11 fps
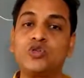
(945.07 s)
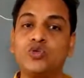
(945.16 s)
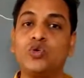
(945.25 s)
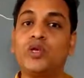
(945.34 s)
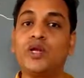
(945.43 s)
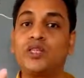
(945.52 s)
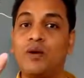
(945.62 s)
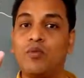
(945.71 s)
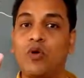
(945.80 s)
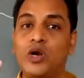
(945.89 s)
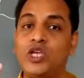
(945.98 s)
so that the
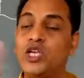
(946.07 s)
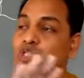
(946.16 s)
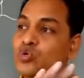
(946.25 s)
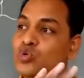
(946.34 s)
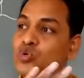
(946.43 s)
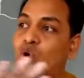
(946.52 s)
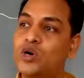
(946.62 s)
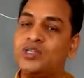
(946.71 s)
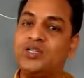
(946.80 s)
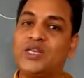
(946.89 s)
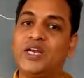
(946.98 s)
body should not
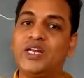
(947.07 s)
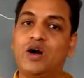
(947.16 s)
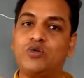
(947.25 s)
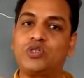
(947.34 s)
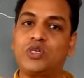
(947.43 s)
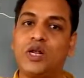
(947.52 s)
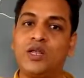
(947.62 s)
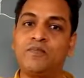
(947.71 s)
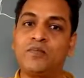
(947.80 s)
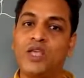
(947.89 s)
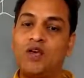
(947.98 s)
skid outside.